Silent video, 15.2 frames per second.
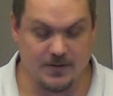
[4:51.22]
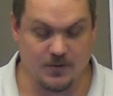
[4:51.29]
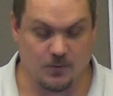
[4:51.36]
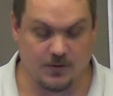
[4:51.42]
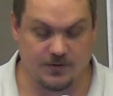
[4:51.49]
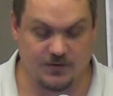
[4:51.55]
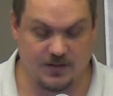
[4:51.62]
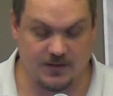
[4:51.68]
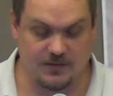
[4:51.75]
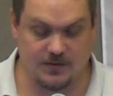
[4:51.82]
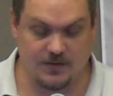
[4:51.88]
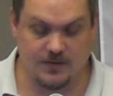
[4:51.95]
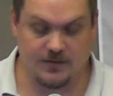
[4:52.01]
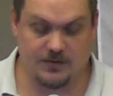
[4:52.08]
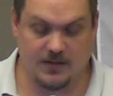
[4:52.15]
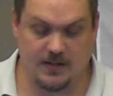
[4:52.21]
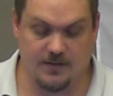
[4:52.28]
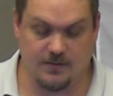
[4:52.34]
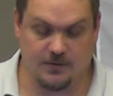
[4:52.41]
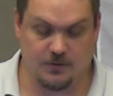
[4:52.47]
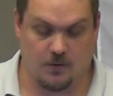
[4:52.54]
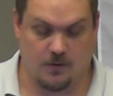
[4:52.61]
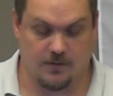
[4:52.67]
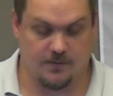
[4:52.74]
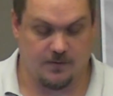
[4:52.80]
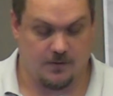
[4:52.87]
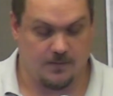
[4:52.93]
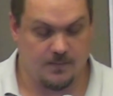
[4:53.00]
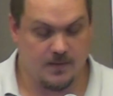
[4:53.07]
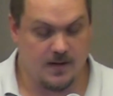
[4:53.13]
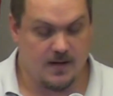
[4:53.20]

nor sits in the seat of the scornful.